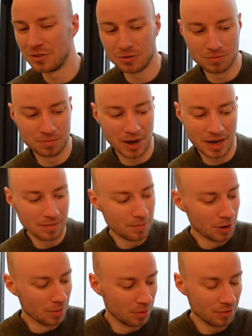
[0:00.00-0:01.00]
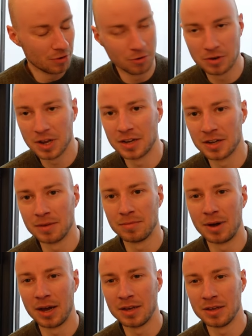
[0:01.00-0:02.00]
you buy a purple phone and then
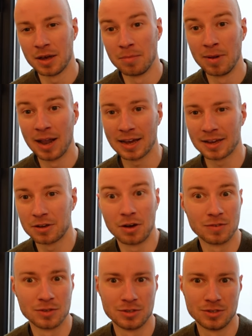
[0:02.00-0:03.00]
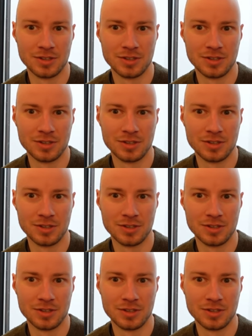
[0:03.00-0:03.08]
buy a black cover,